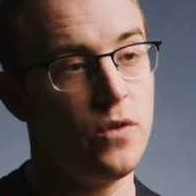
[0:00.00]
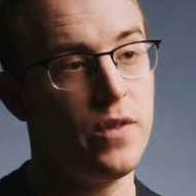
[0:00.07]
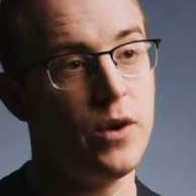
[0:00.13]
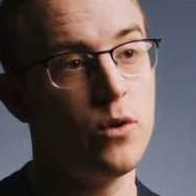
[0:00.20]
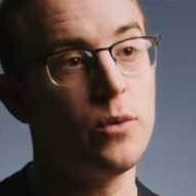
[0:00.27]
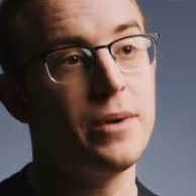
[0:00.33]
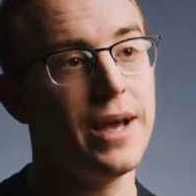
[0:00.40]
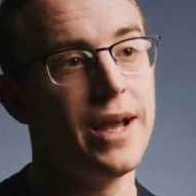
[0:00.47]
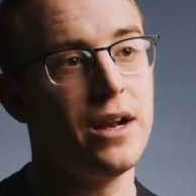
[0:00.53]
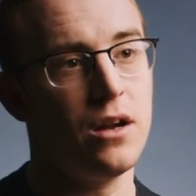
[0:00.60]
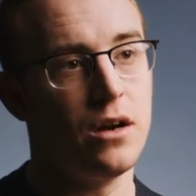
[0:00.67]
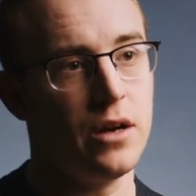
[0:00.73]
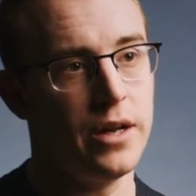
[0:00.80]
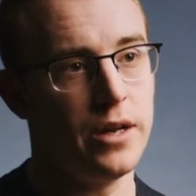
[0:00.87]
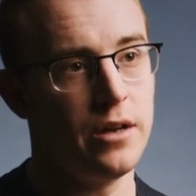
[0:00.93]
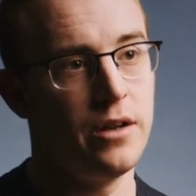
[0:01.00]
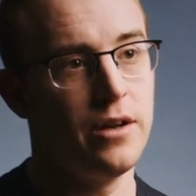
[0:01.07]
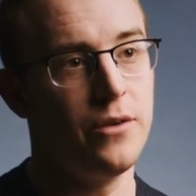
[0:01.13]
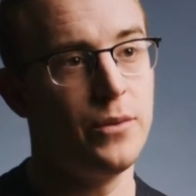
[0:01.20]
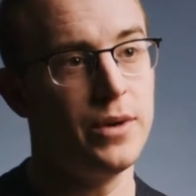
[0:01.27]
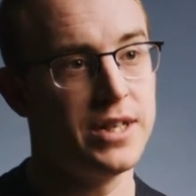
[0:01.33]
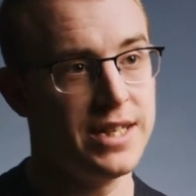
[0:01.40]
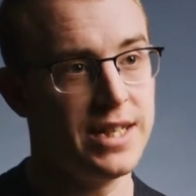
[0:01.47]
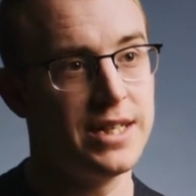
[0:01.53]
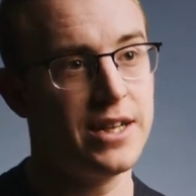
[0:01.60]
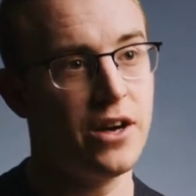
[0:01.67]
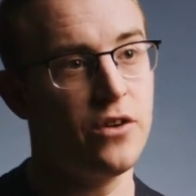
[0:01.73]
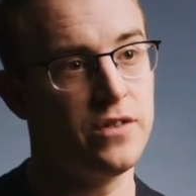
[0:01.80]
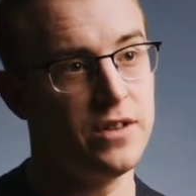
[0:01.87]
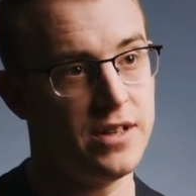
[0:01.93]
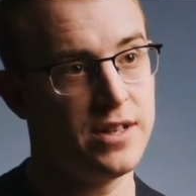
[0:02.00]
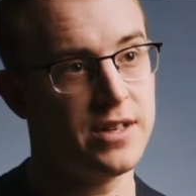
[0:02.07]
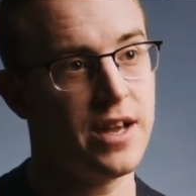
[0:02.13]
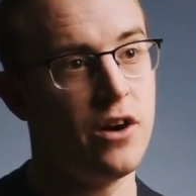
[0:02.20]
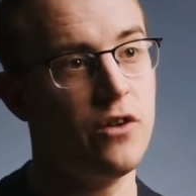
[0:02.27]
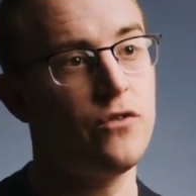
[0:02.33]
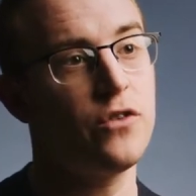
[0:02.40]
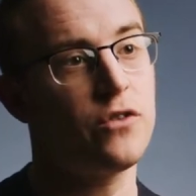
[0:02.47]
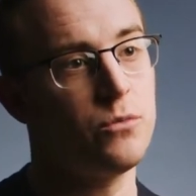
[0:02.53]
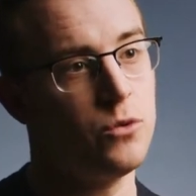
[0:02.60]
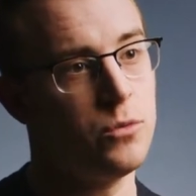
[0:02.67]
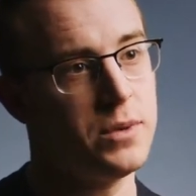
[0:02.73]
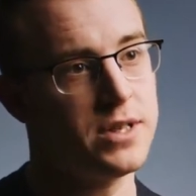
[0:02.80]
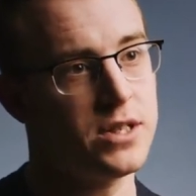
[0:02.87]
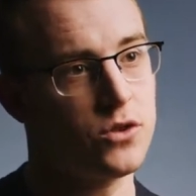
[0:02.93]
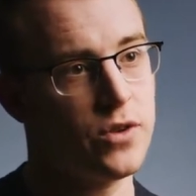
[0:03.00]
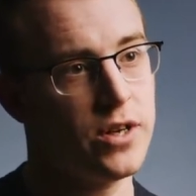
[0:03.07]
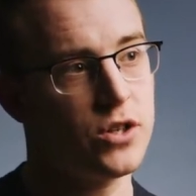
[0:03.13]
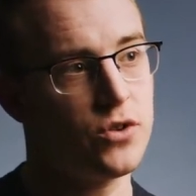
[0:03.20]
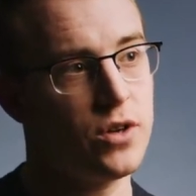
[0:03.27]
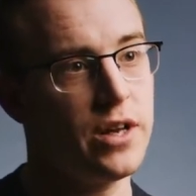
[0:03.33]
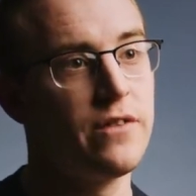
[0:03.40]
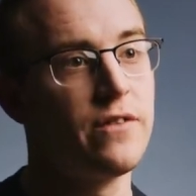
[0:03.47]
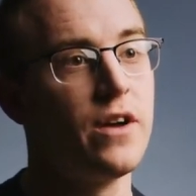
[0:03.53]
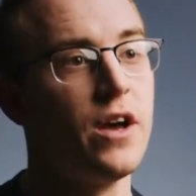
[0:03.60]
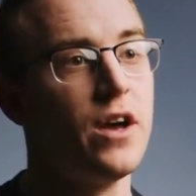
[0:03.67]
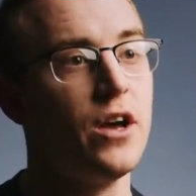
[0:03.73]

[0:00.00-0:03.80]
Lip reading: there will be a line which details the discount for small business rates relief.